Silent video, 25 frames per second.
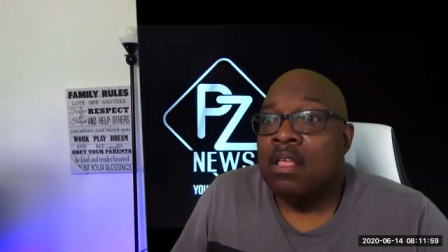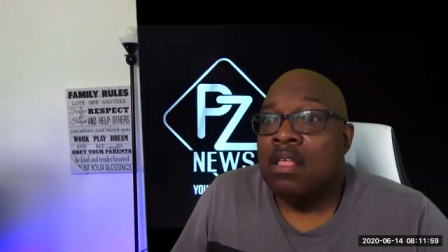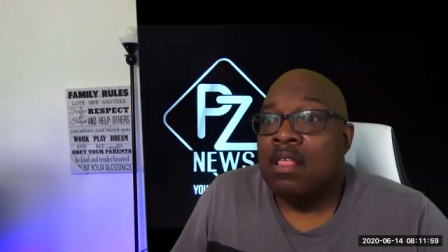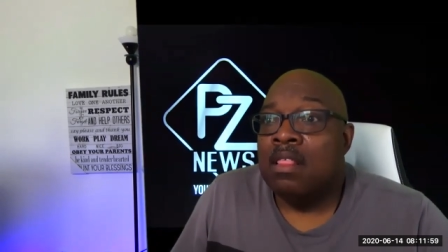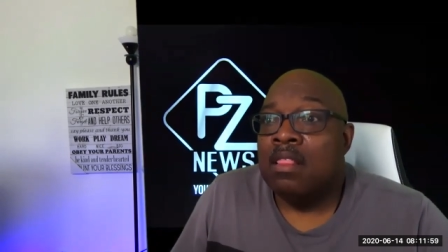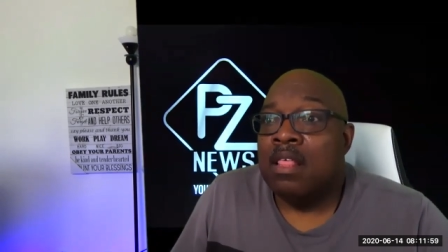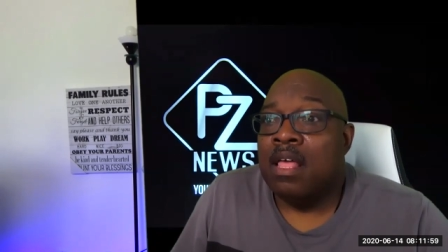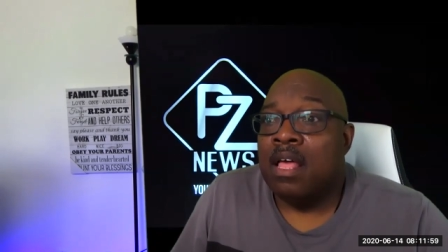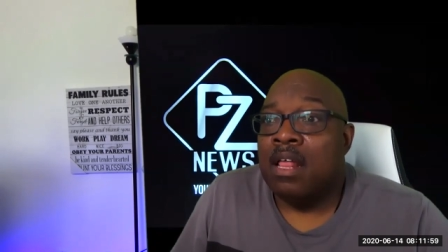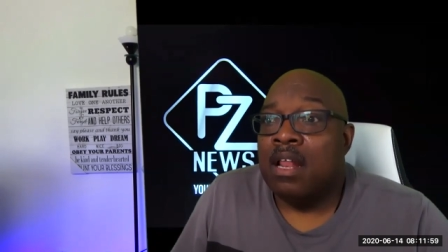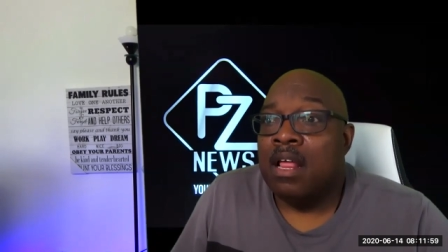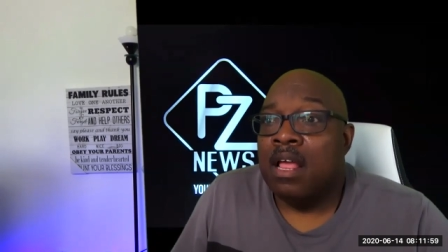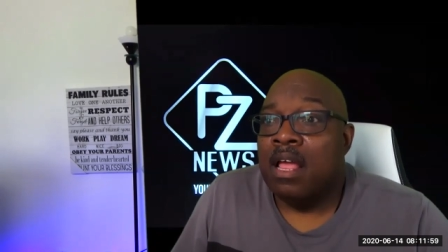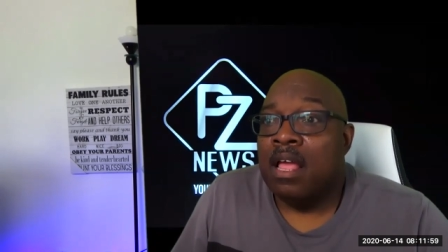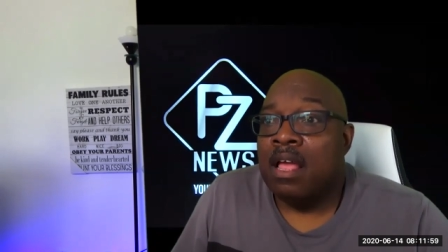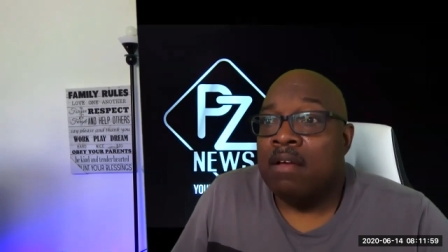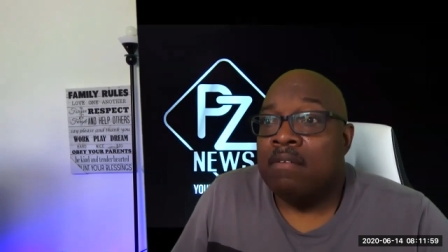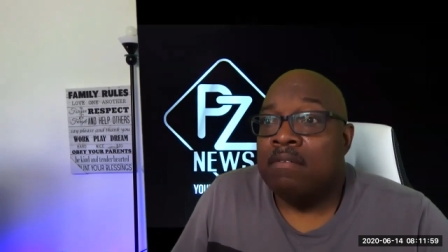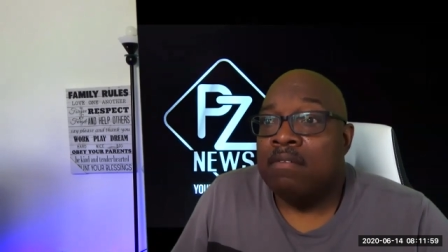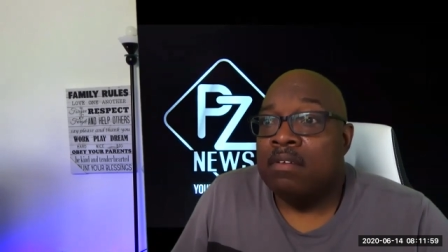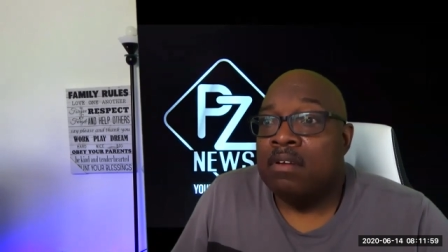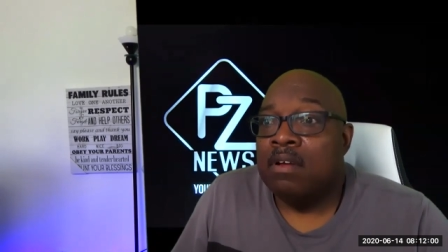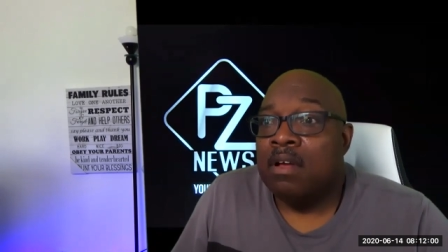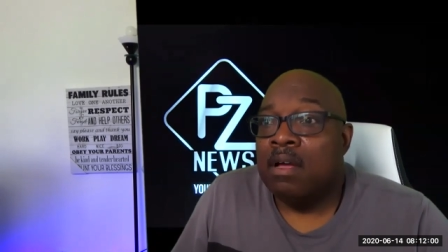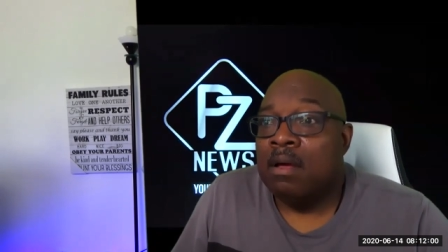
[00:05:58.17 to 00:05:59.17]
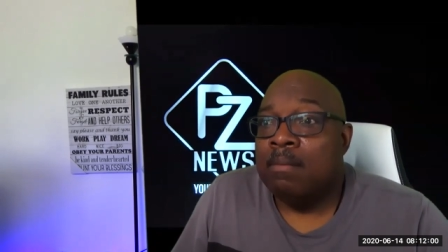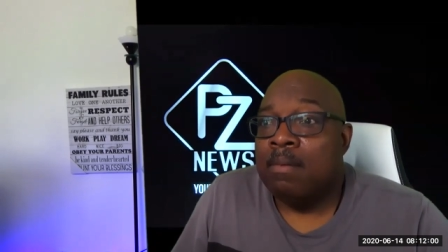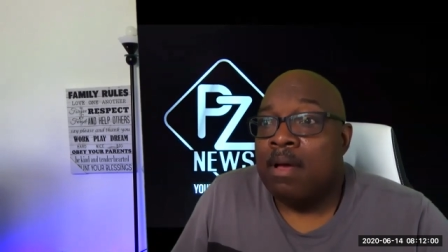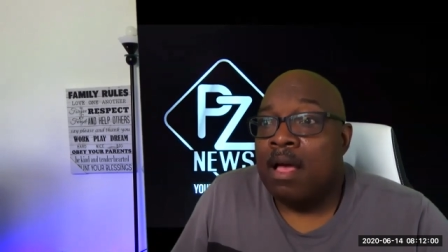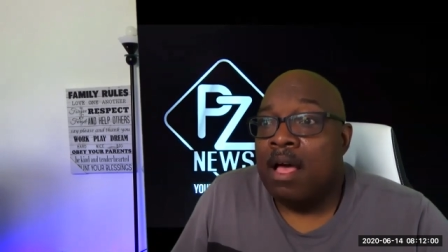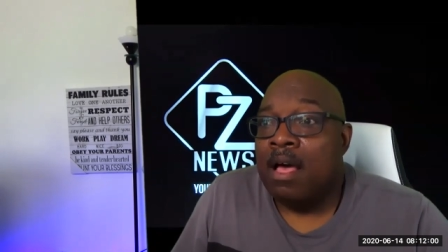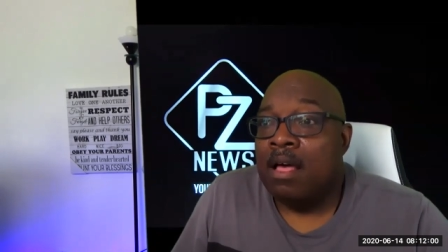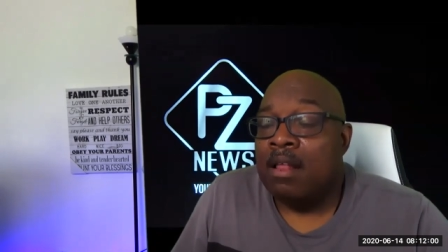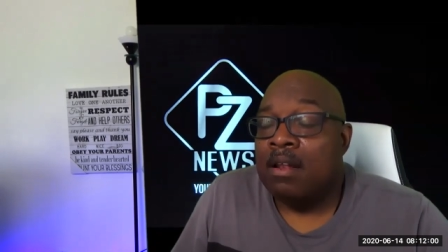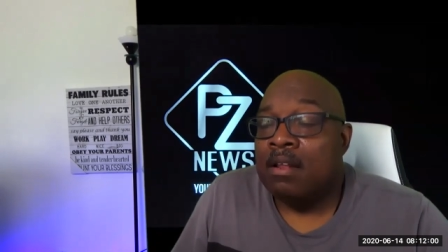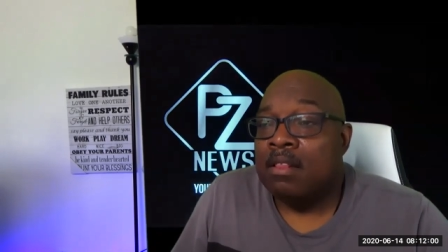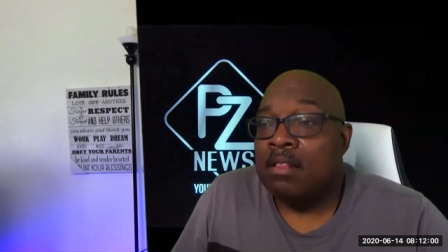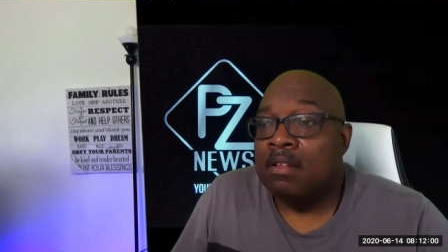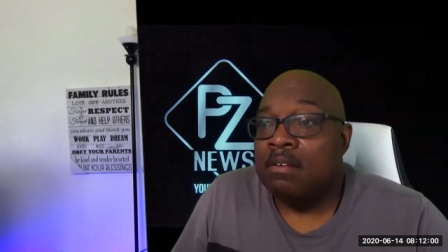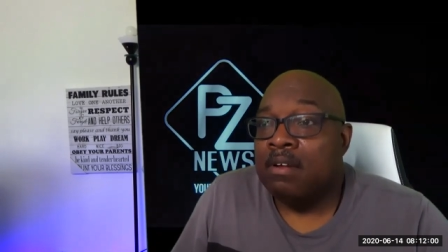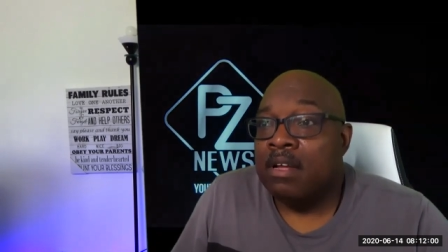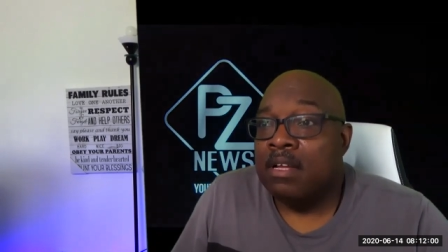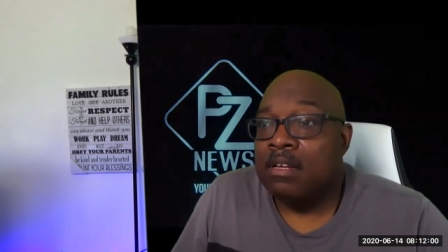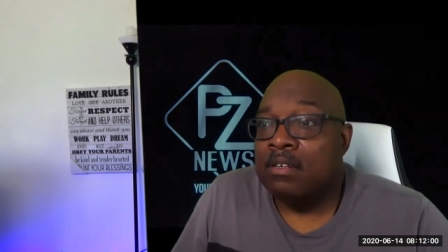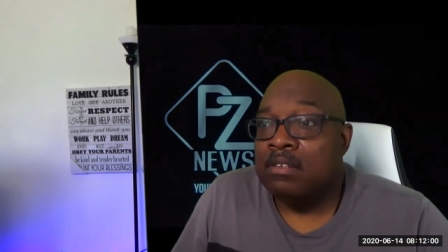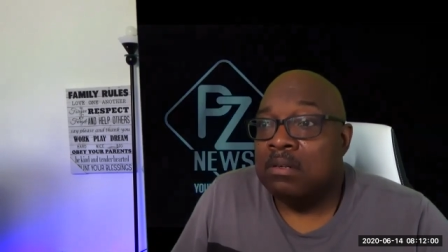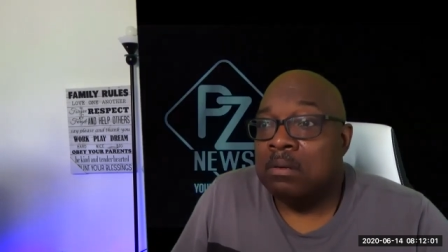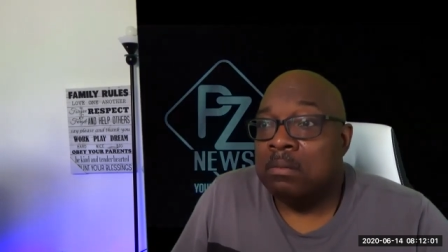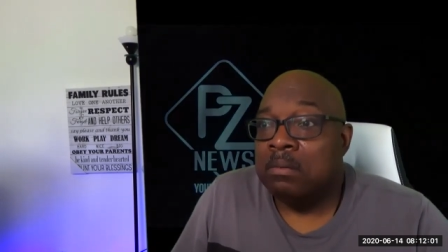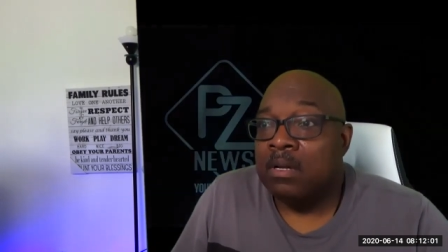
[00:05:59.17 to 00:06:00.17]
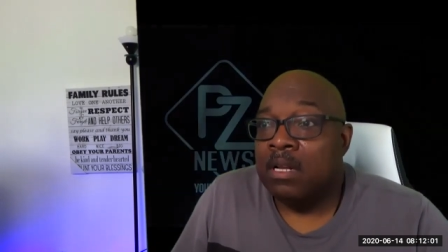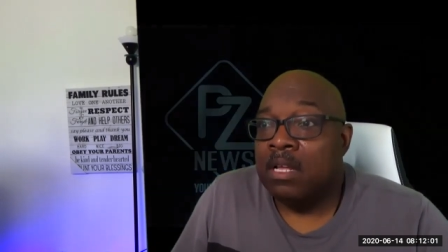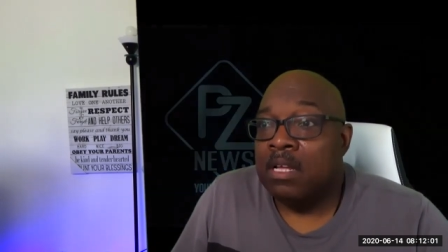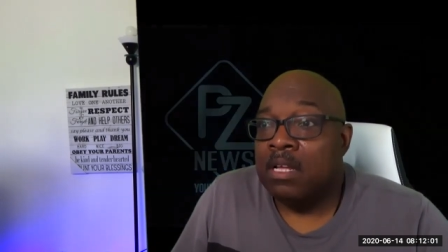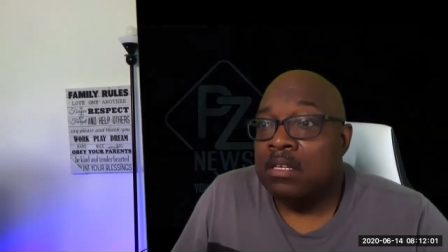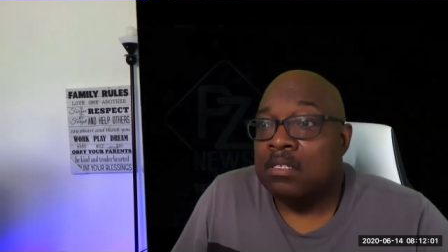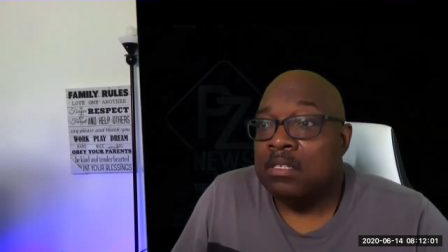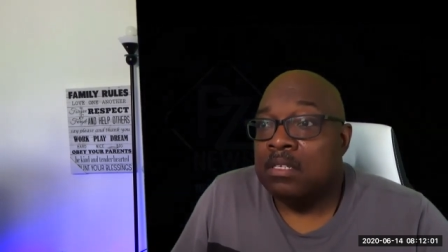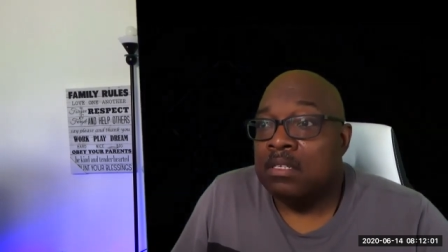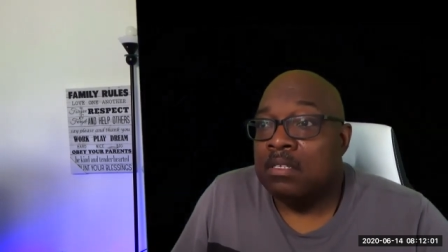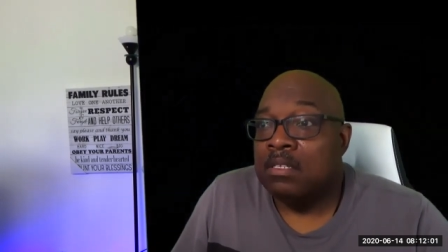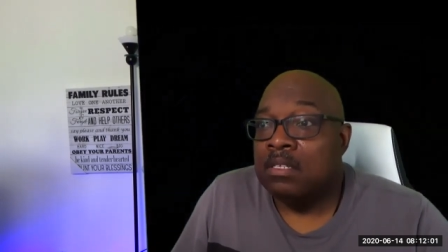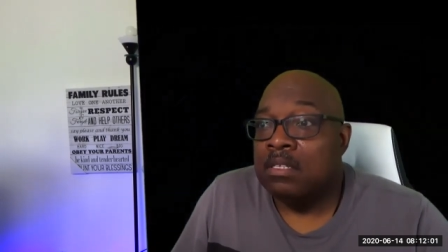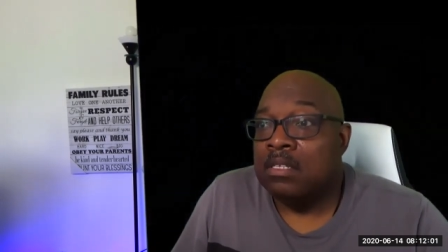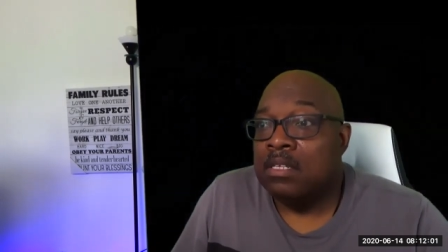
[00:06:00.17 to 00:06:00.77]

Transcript: that have come out of the Great Tribulation.